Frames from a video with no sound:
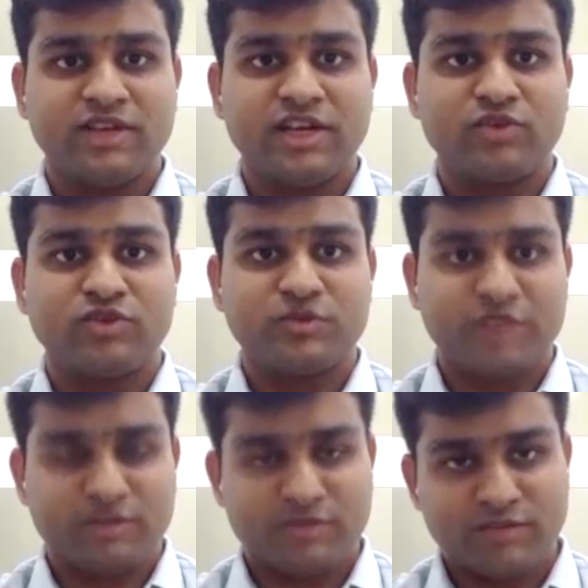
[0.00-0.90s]
where I could
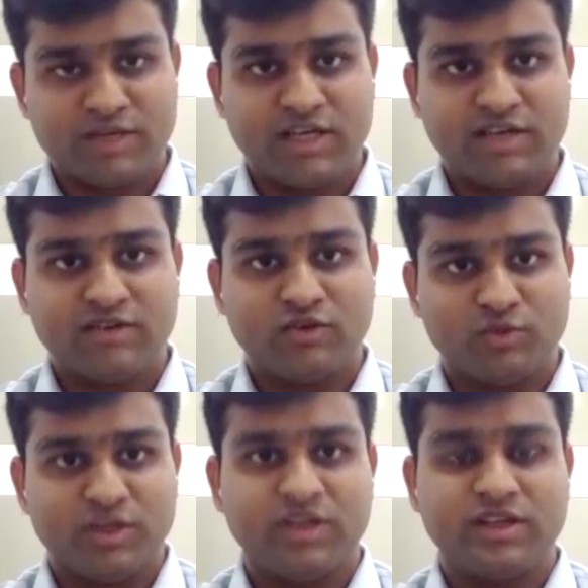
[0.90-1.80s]
speak my mind
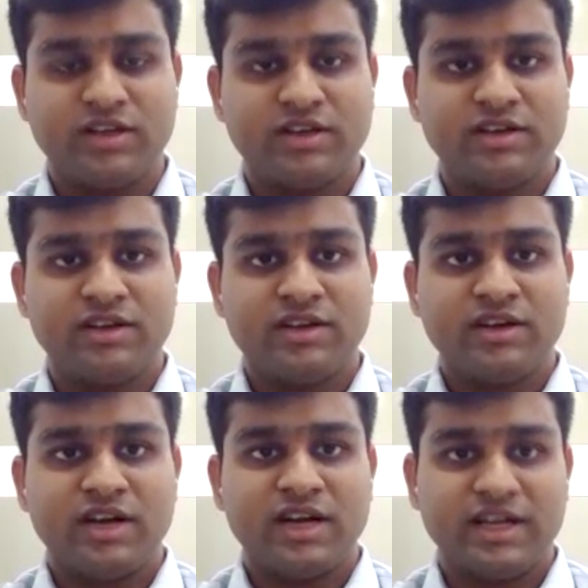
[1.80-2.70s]
openly
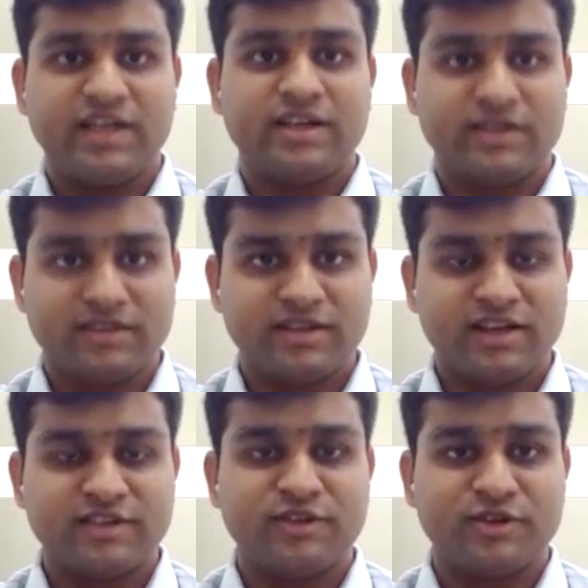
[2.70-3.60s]
and directly.
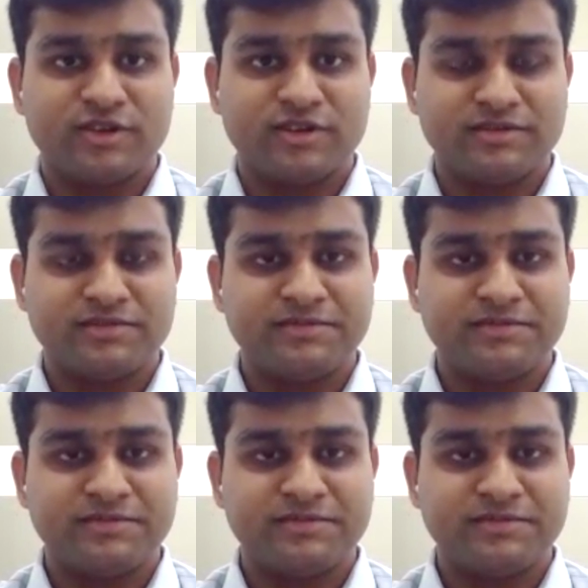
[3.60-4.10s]
Thanks a lot.